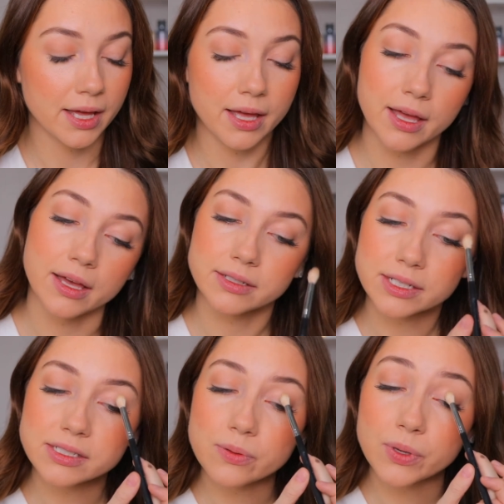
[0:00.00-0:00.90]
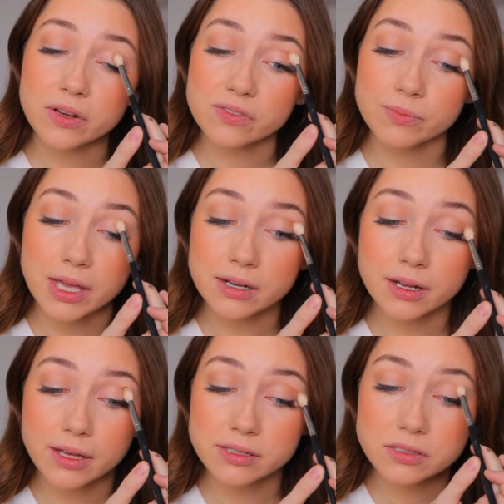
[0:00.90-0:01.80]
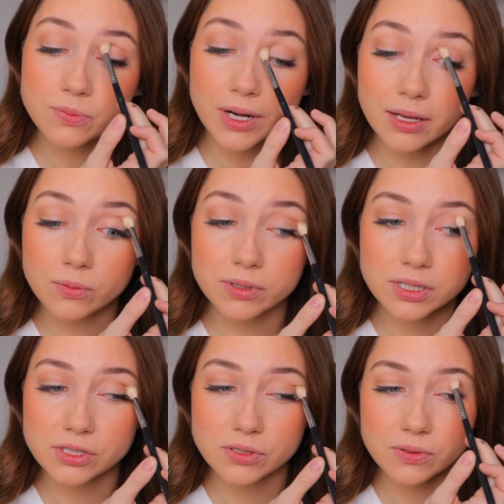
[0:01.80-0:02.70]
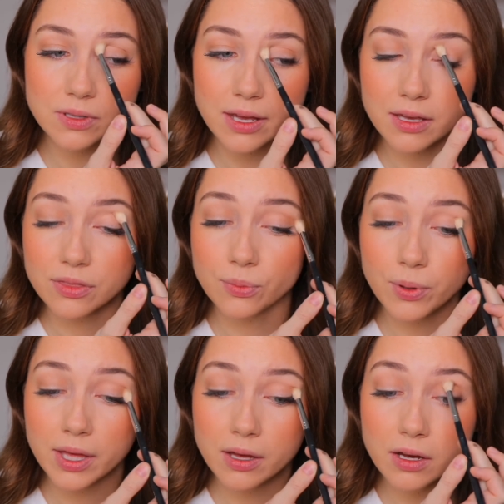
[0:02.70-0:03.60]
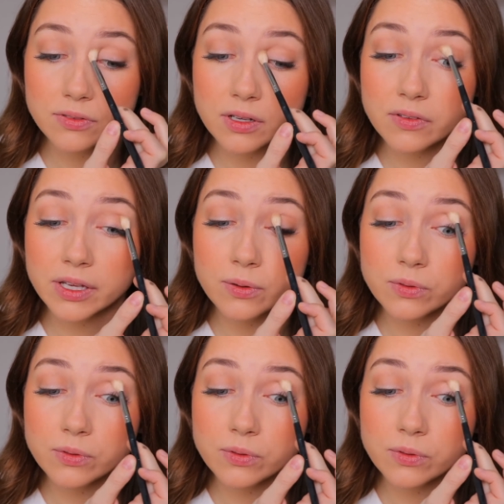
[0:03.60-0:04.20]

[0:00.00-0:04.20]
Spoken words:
And it is a bit of maintenance, but I really do like the payoff of it.